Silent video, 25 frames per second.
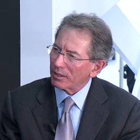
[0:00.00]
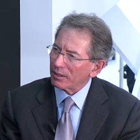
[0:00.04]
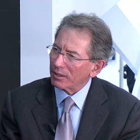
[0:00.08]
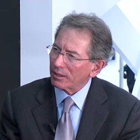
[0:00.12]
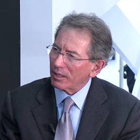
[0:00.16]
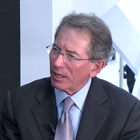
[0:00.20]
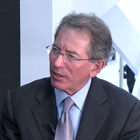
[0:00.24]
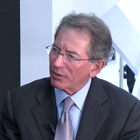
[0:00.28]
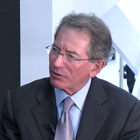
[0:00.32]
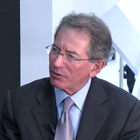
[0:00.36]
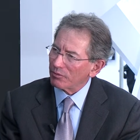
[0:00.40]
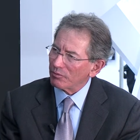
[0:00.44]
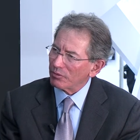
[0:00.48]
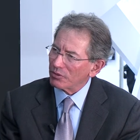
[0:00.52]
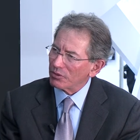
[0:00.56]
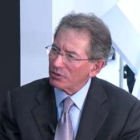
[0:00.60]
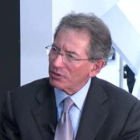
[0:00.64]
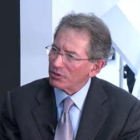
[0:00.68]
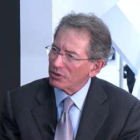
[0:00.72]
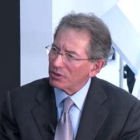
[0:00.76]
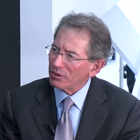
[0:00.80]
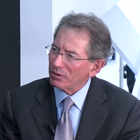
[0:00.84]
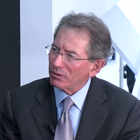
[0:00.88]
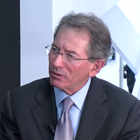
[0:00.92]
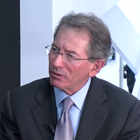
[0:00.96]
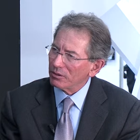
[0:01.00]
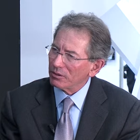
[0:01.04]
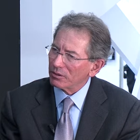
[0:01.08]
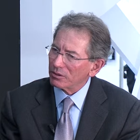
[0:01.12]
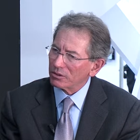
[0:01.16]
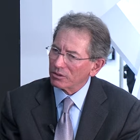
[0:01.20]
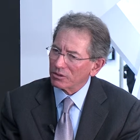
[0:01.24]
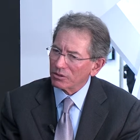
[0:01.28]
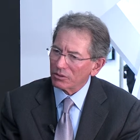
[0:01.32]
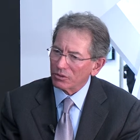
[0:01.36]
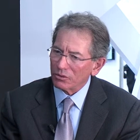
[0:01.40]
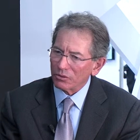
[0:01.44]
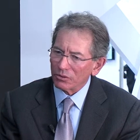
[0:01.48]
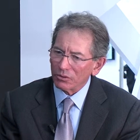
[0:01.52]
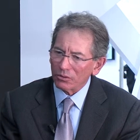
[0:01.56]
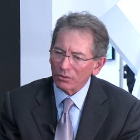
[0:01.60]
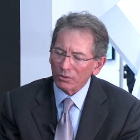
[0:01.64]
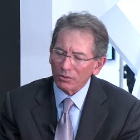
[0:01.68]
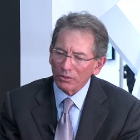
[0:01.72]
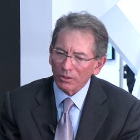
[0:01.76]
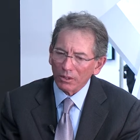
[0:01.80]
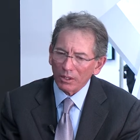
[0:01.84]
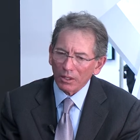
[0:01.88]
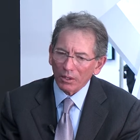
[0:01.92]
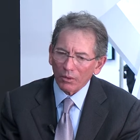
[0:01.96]
contribution to
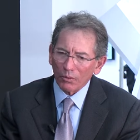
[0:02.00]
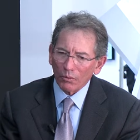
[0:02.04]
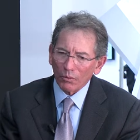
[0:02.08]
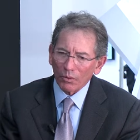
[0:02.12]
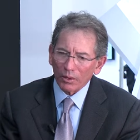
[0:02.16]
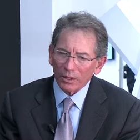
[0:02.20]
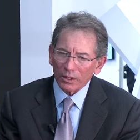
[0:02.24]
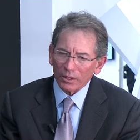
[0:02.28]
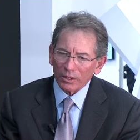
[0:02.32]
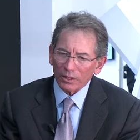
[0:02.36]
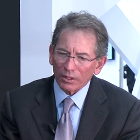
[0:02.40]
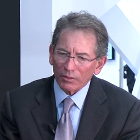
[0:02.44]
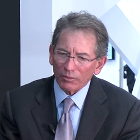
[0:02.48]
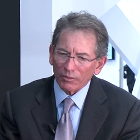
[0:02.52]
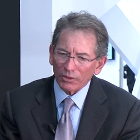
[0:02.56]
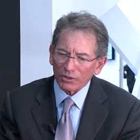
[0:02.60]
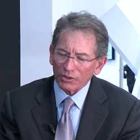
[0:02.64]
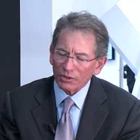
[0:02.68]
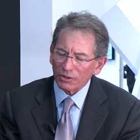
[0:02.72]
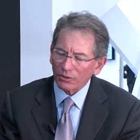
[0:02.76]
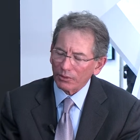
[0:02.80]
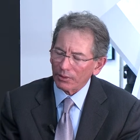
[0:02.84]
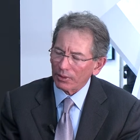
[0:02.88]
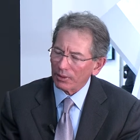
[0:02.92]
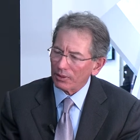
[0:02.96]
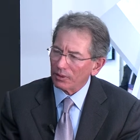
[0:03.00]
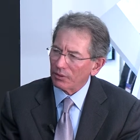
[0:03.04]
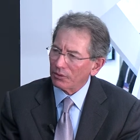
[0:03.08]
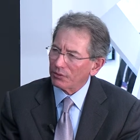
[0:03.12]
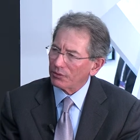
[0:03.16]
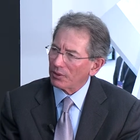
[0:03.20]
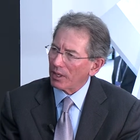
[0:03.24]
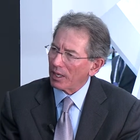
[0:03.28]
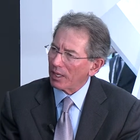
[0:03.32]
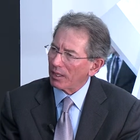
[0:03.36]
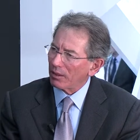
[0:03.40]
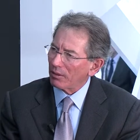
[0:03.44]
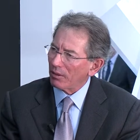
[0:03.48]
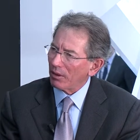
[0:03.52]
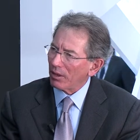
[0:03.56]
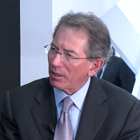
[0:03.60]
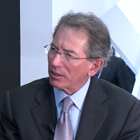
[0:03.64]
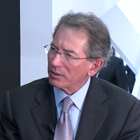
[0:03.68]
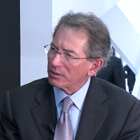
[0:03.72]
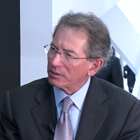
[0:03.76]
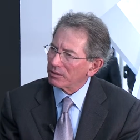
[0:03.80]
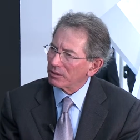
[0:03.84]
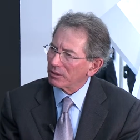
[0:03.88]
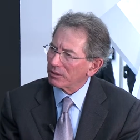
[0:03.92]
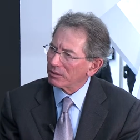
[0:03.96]
one of the most critical
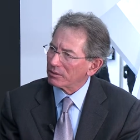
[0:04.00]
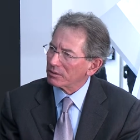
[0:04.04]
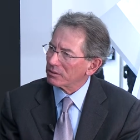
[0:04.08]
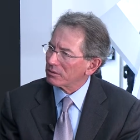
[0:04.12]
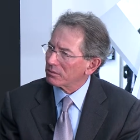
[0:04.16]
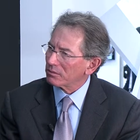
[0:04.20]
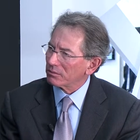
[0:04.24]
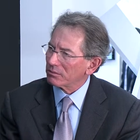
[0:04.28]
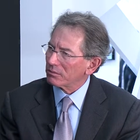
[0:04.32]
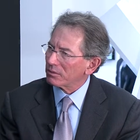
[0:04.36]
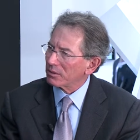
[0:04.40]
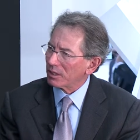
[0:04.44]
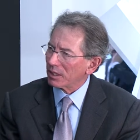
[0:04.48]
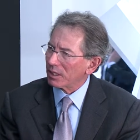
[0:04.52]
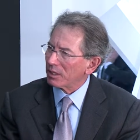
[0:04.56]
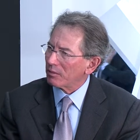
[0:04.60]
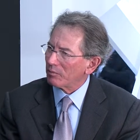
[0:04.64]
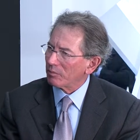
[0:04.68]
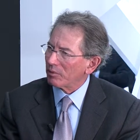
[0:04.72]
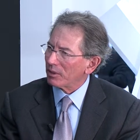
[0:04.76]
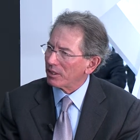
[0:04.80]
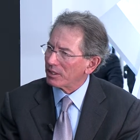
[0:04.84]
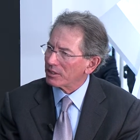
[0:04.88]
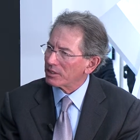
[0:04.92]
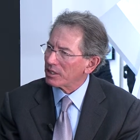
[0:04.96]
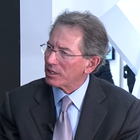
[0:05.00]
dialogues that's taking place